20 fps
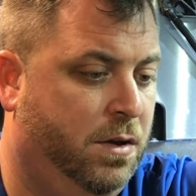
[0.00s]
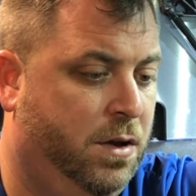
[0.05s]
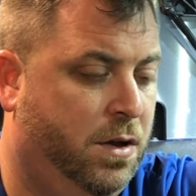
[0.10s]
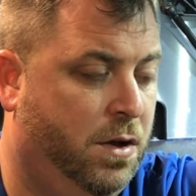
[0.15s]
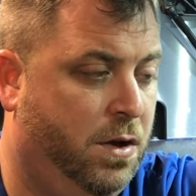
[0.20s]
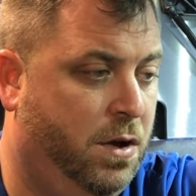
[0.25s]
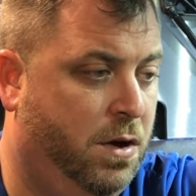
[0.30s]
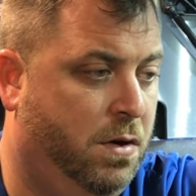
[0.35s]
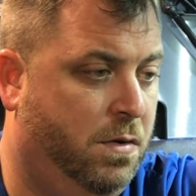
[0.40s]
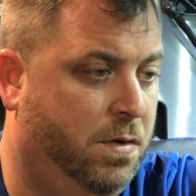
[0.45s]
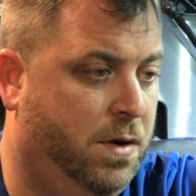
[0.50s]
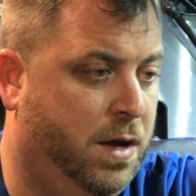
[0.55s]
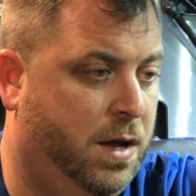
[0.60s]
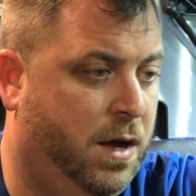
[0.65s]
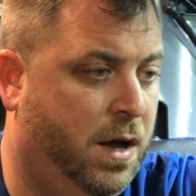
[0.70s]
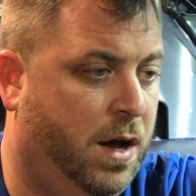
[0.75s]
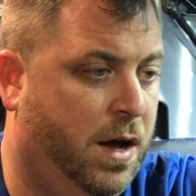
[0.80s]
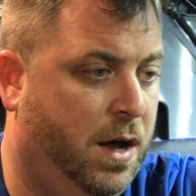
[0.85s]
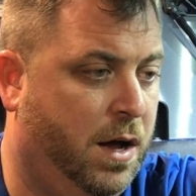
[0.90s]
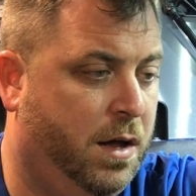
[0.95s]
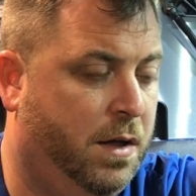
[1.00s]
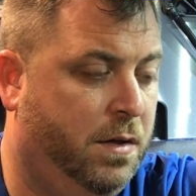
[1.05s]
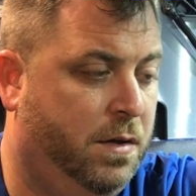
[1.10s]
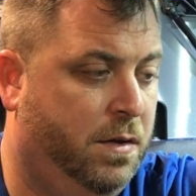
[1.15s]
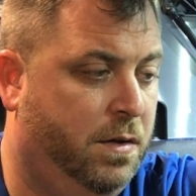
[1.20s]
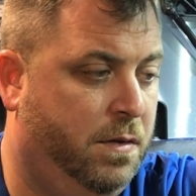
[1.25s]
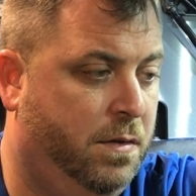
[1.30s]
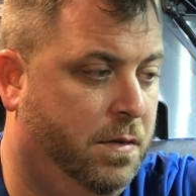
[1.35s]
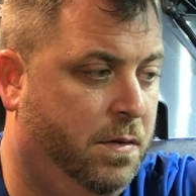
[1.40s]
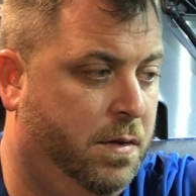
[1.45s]
You know,
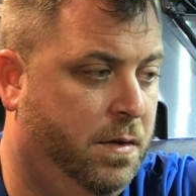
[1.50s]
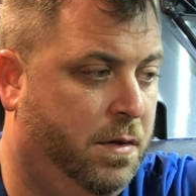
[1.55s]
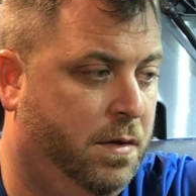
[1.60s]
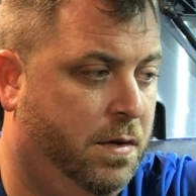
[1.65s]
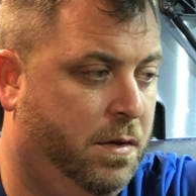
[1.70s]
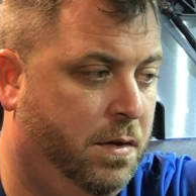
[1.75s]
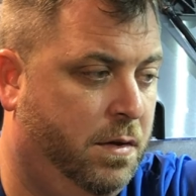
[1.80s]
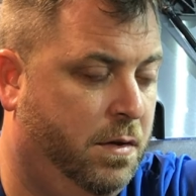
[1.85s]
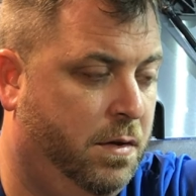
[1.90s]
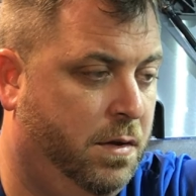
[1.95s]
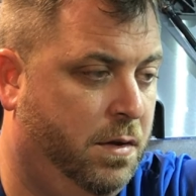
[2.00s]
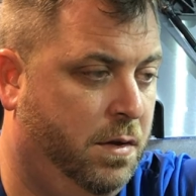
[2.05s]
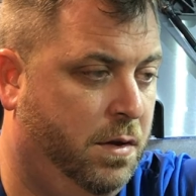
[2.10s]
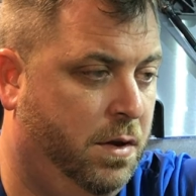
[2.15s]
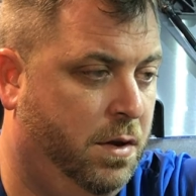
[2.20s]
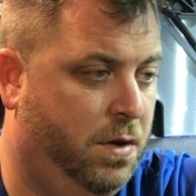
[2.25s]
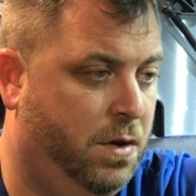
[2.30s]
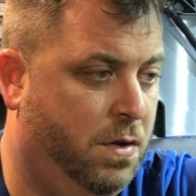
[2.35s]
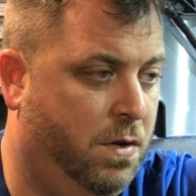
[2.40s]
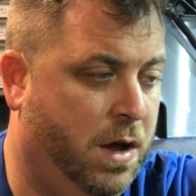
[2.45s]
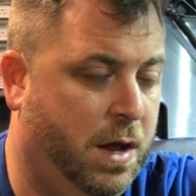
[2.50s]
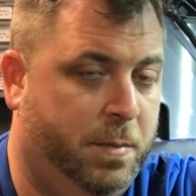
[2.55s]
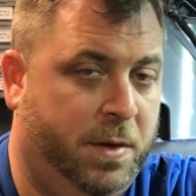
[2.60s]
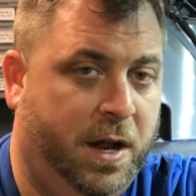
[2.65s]
I